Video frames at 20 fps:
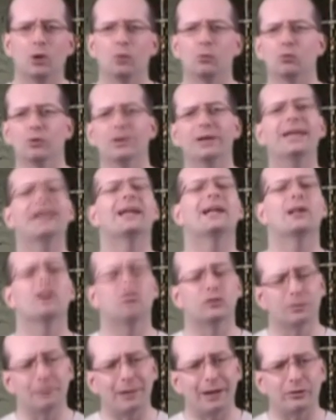
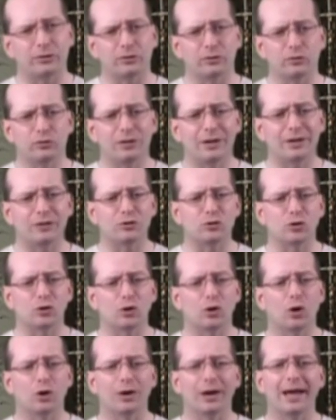ridiculous amounts of sets
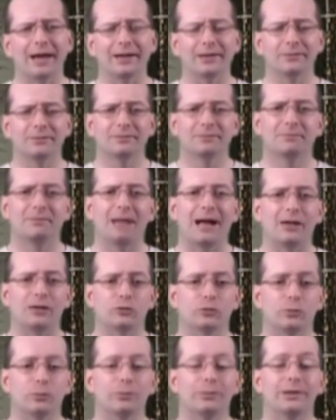are not
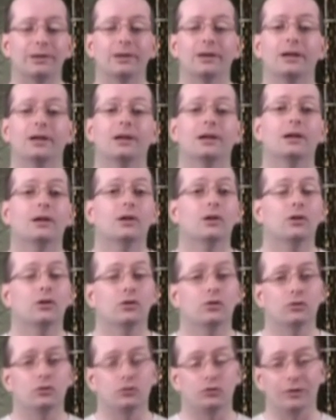possible, but
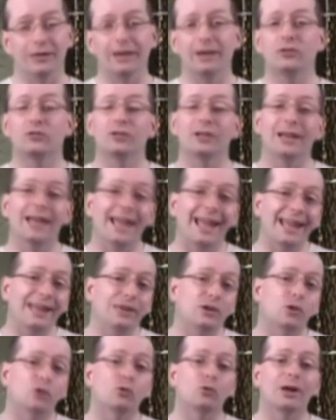6 and
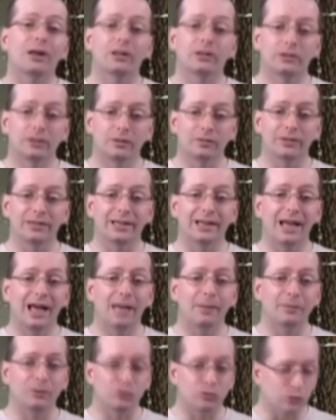8 are relatively
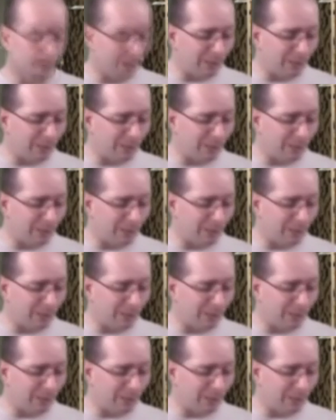common. So